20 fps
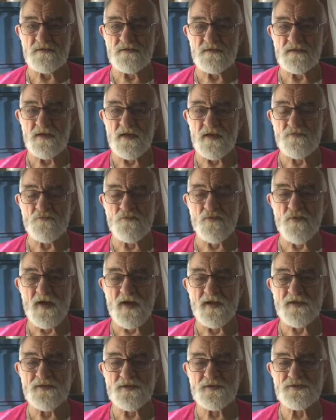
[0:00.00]
And why
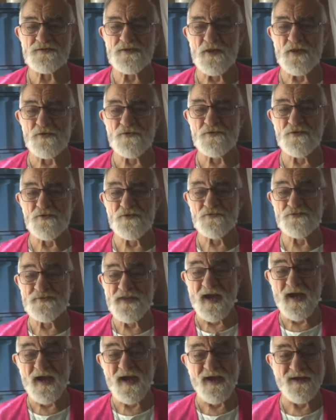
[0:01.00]
the so-called
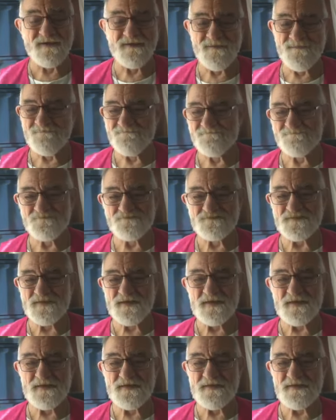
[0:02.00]
dark
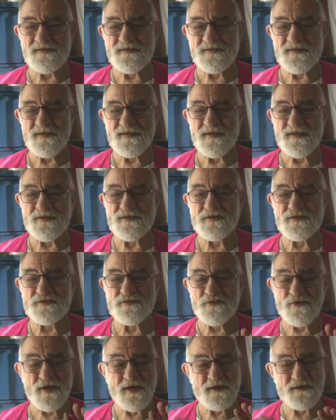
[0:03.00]
has
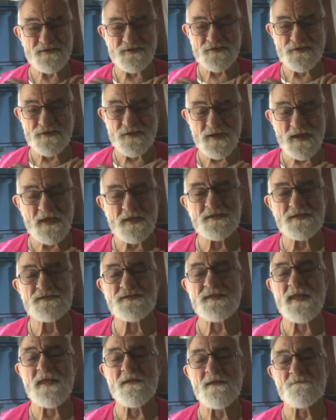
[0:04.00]

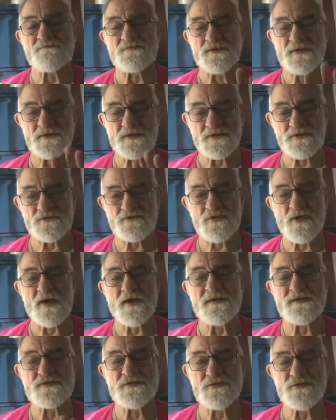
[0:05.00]
kept trying
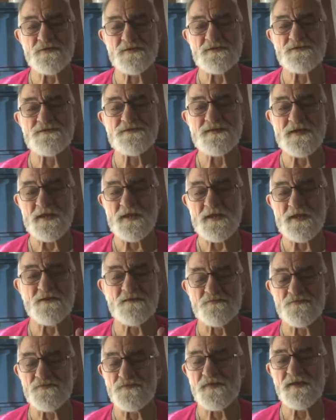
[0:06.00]
to engender
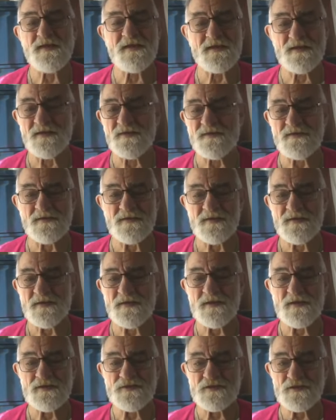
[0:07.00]
fear
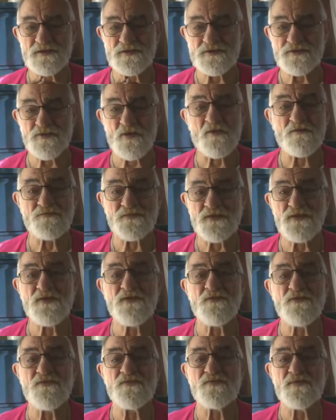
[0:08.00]
is to stop
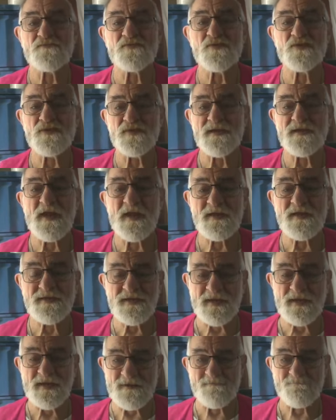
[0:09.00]
you from
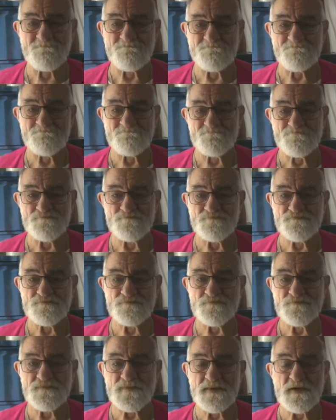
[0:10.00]
creating.
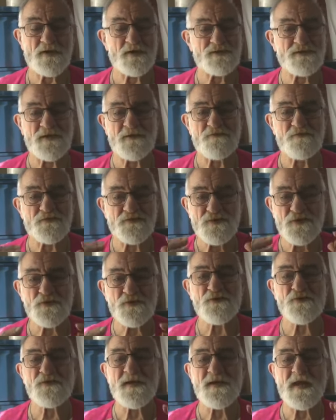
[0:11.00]
Because if you
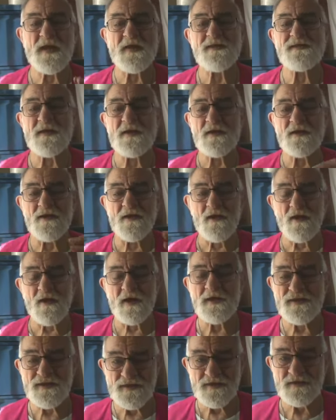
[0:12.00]
create in
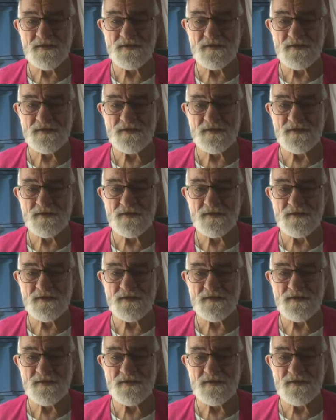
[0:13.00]
light,